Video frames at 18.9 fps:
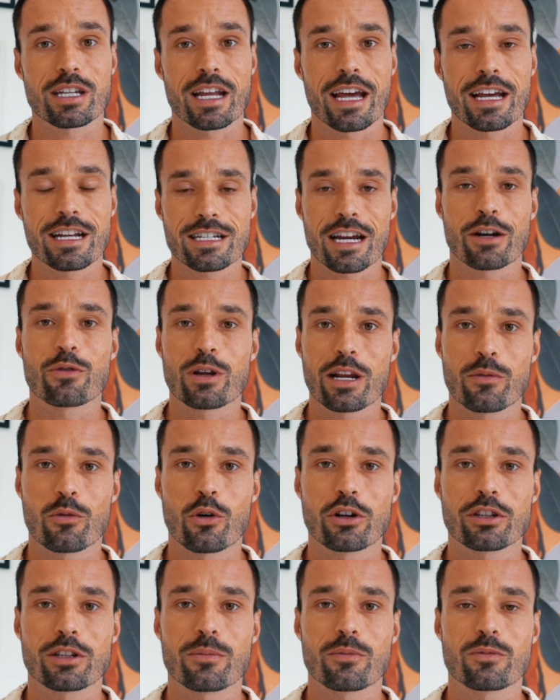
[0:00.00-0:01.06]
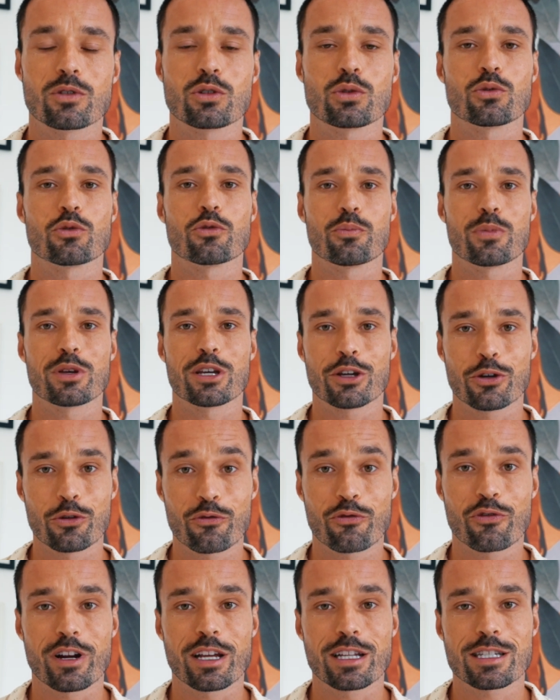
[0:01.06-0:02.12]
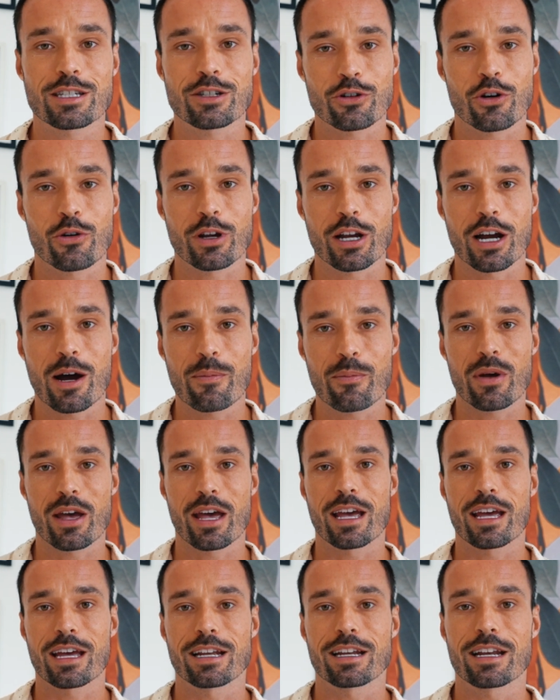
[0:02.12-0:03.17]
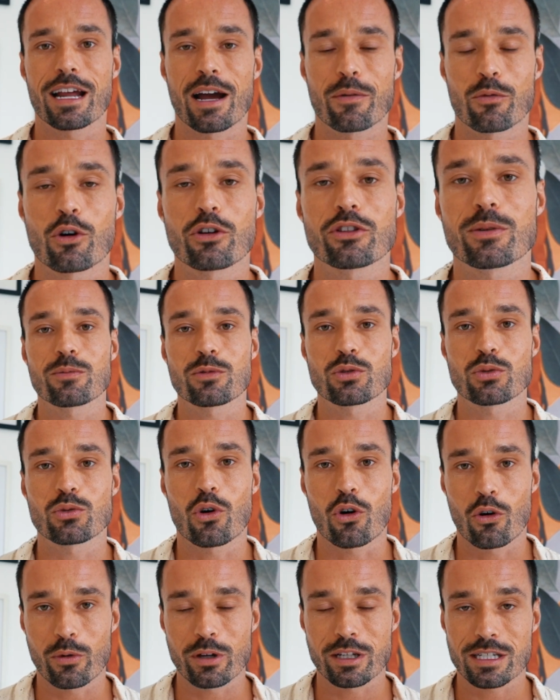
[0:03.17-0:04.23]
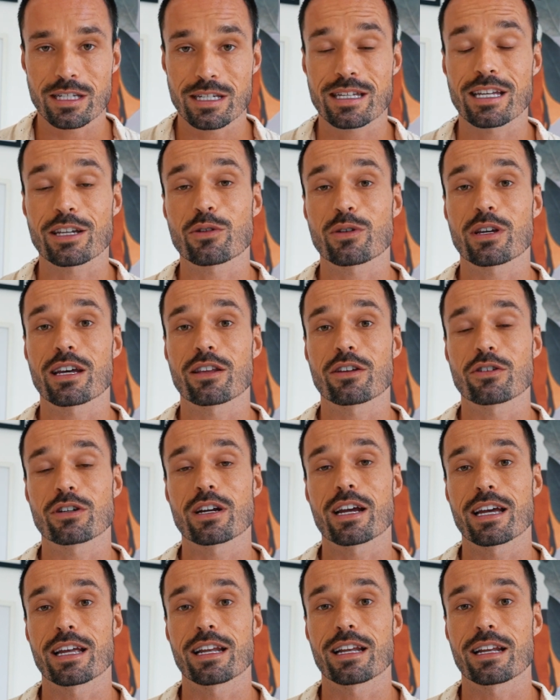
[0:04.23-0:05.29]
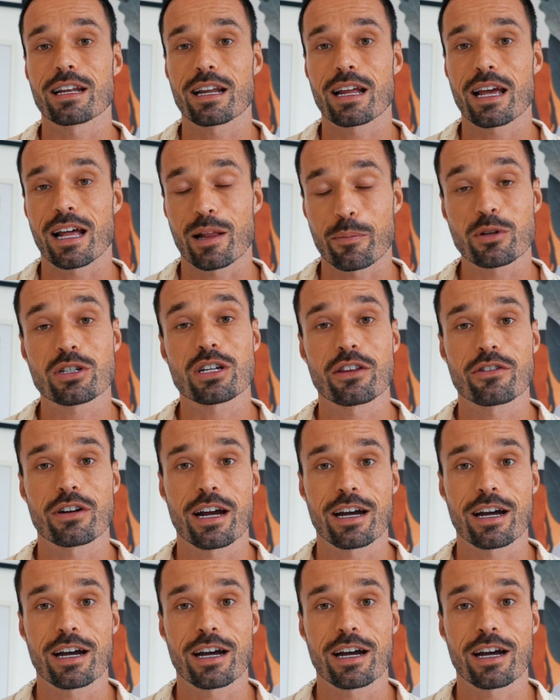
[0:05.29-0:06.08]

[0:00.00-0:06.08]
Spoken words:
in age, I really want them to be good friends growing up, and I want them to always stick together and help each other